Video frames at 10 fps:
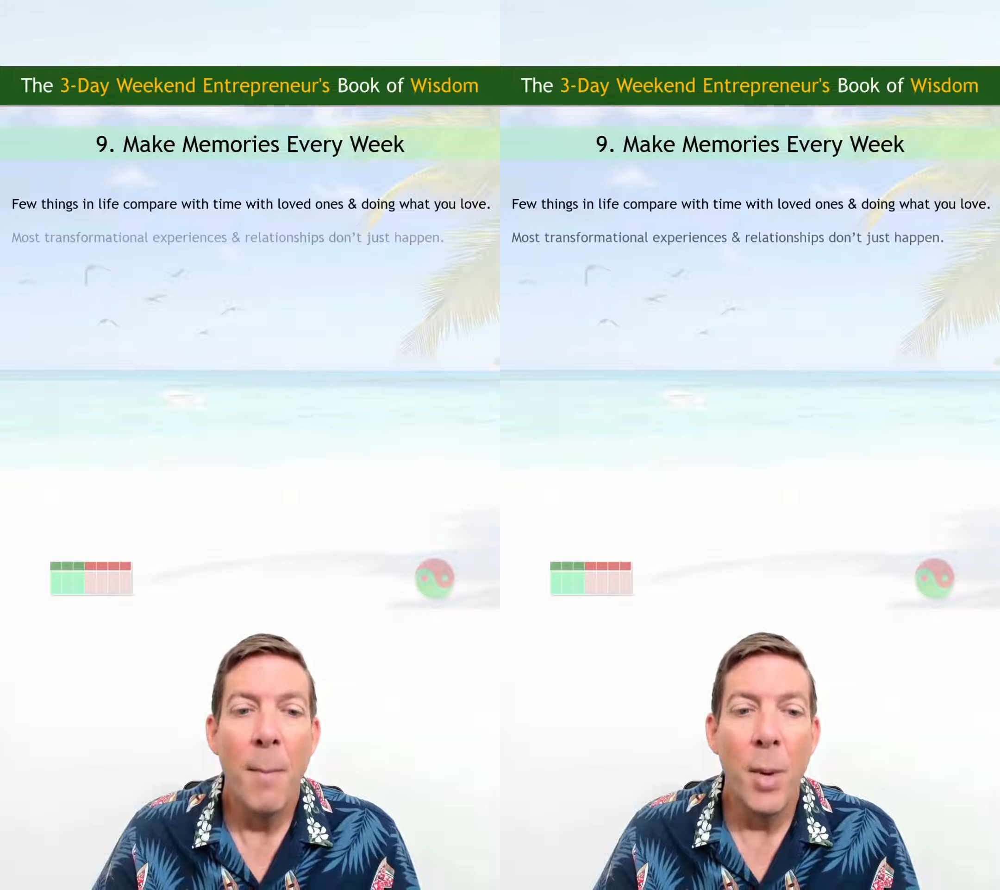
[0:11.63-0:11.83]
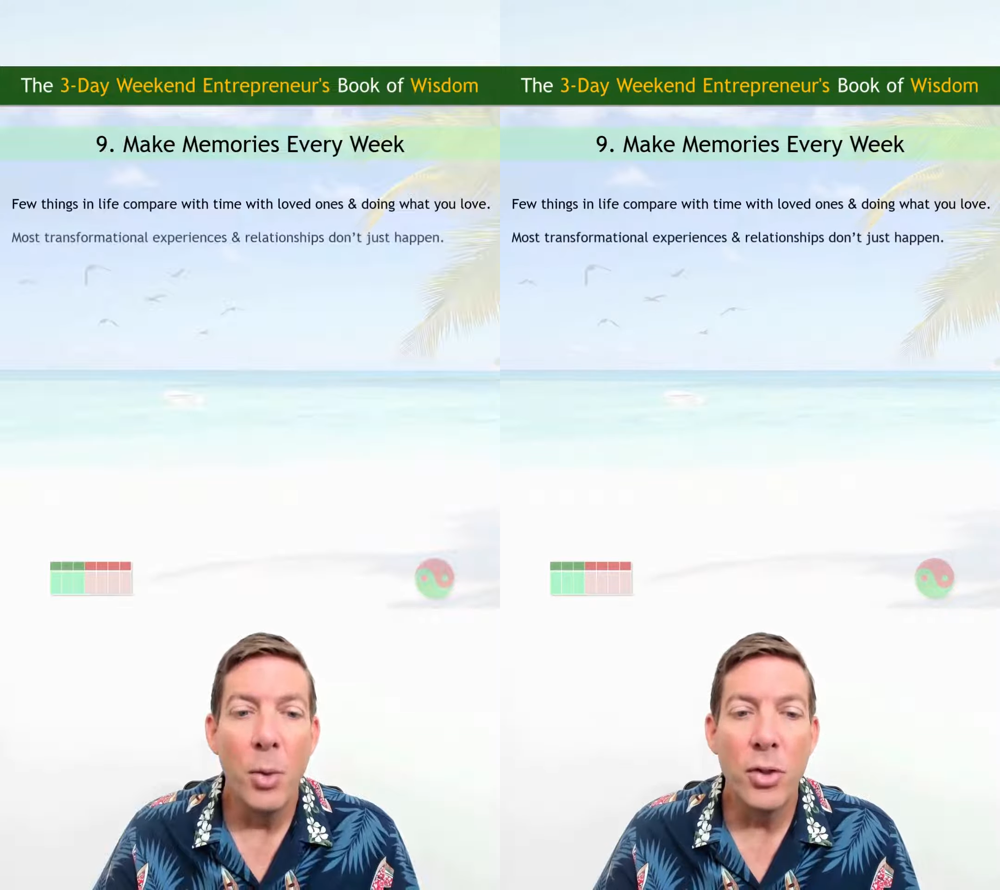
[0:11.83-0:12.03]

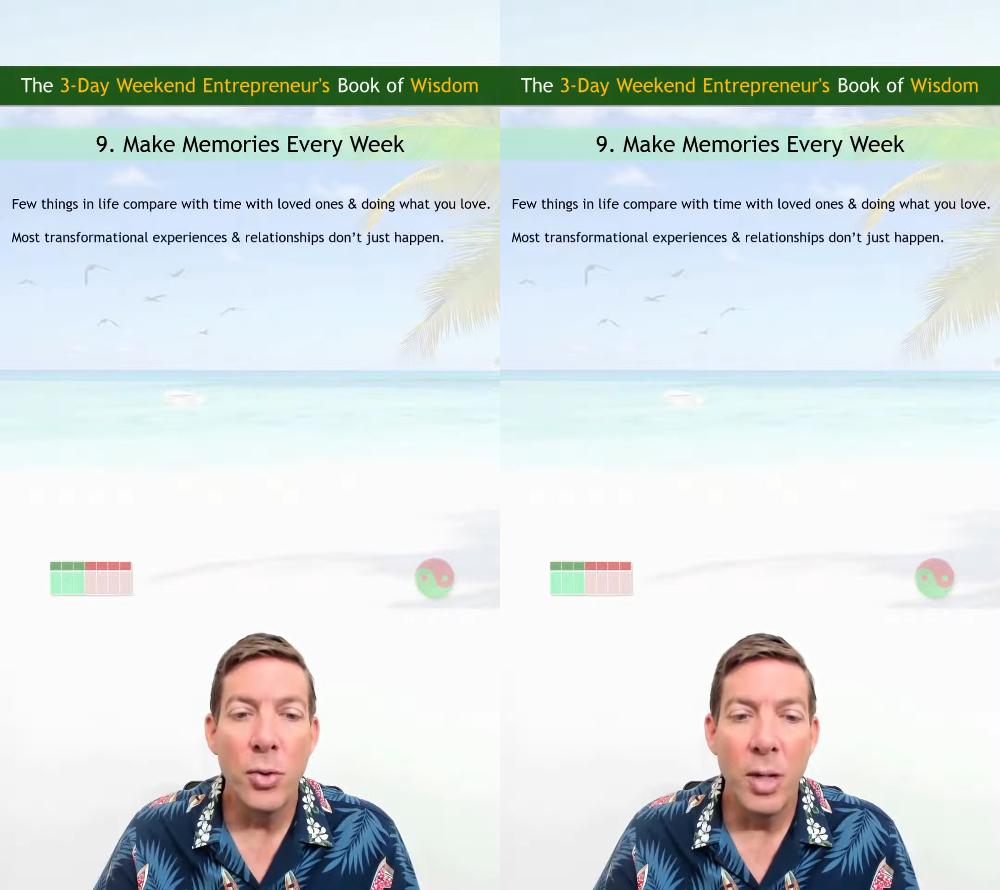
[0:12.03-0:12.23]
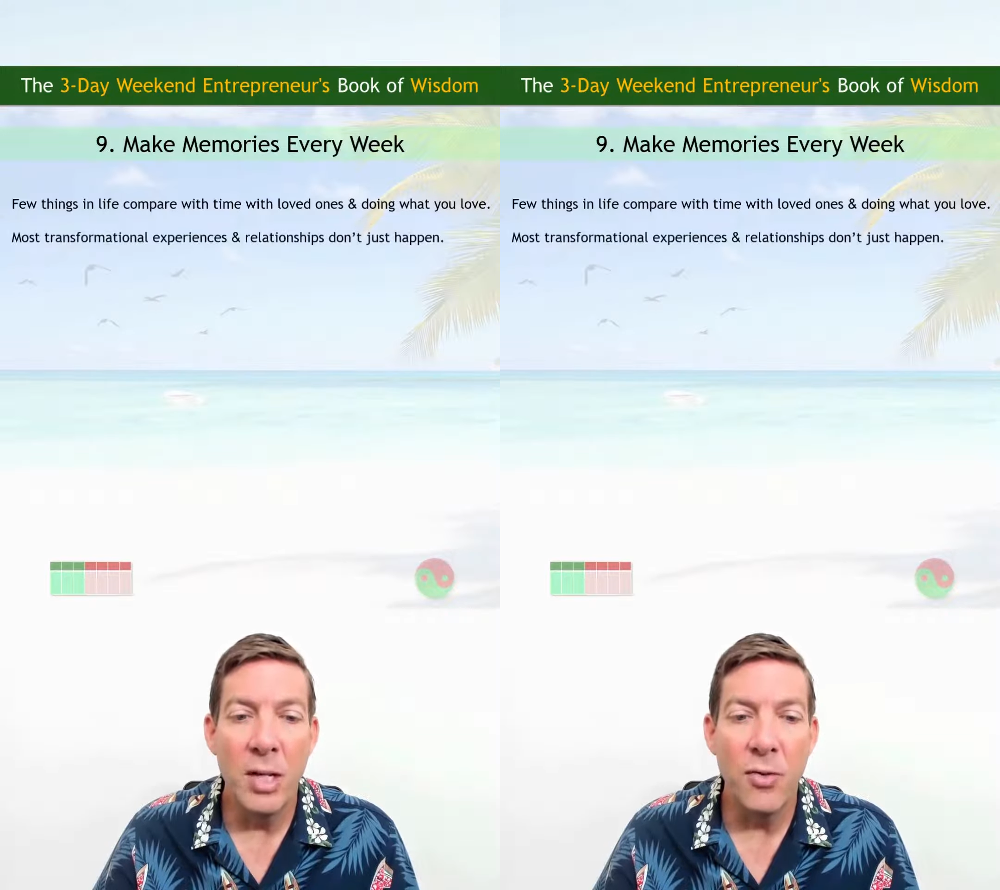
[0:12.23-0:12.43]
Most
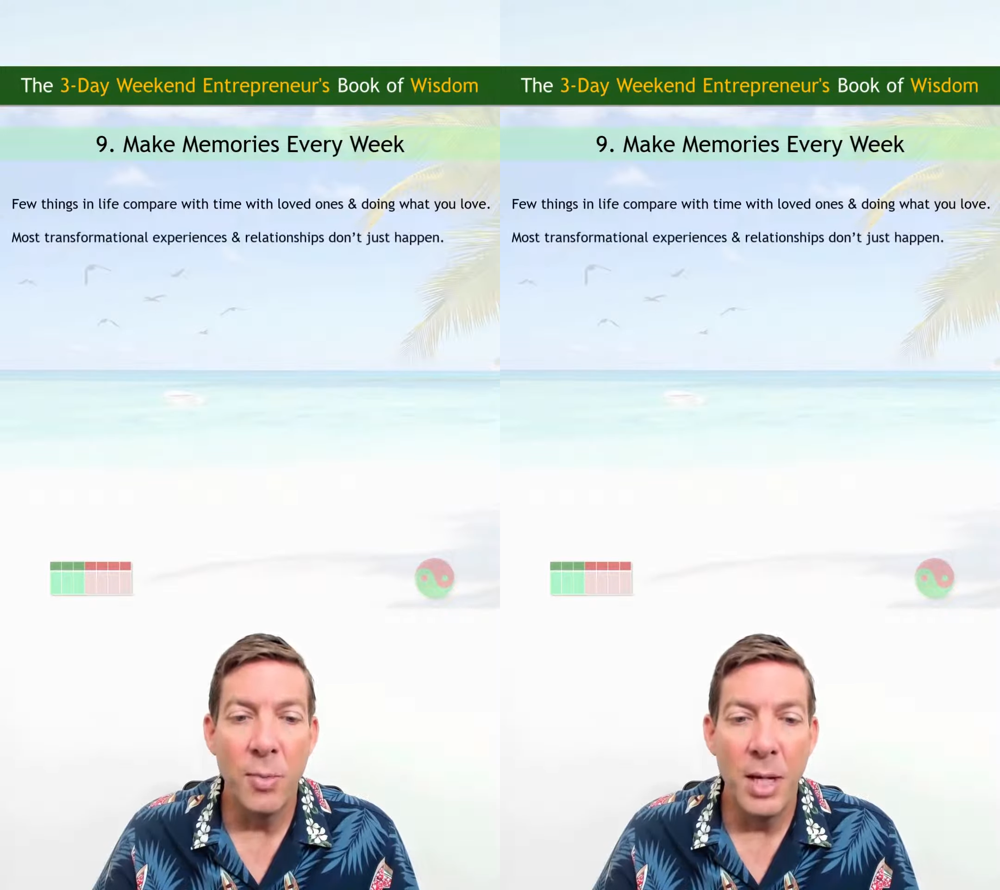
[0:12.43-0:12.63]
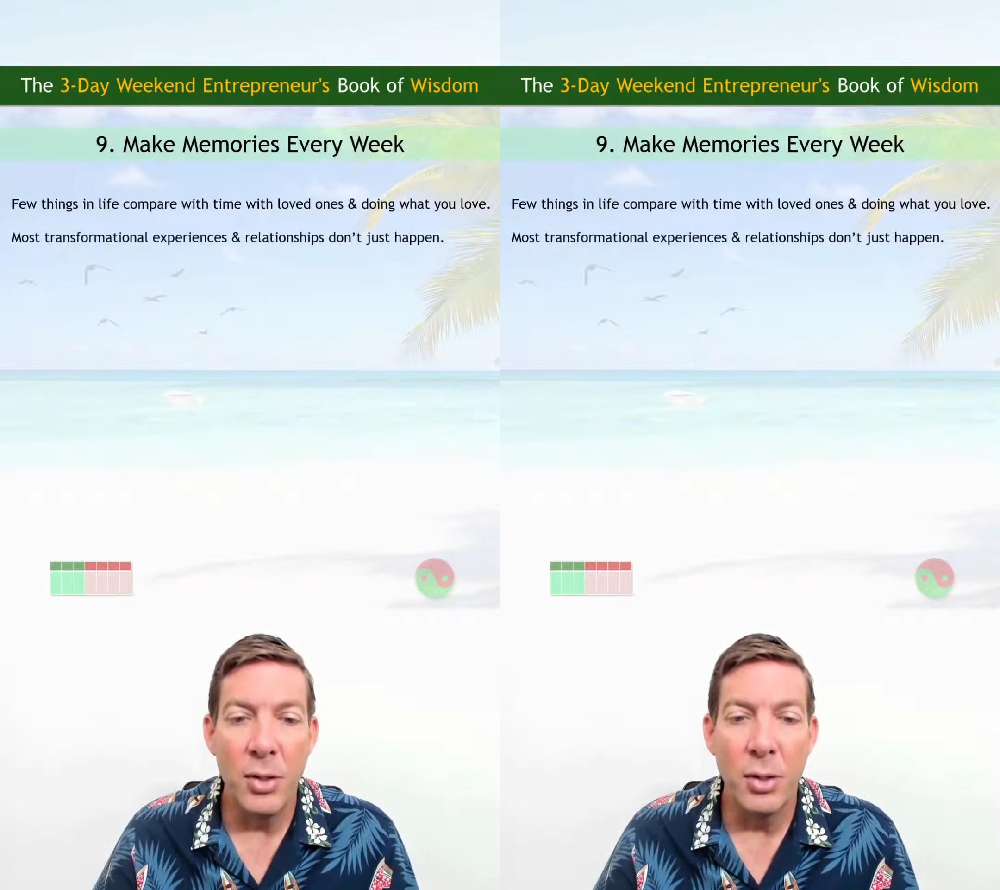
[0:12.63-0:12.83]

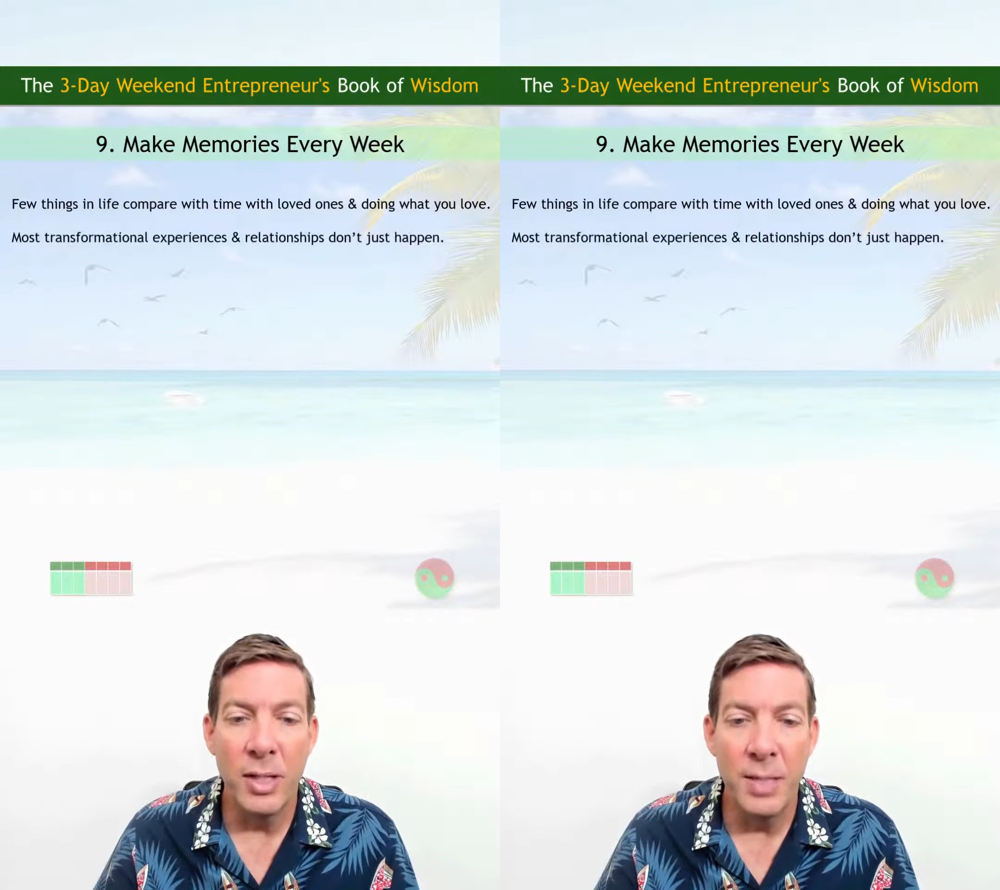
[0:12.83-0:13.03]
transformational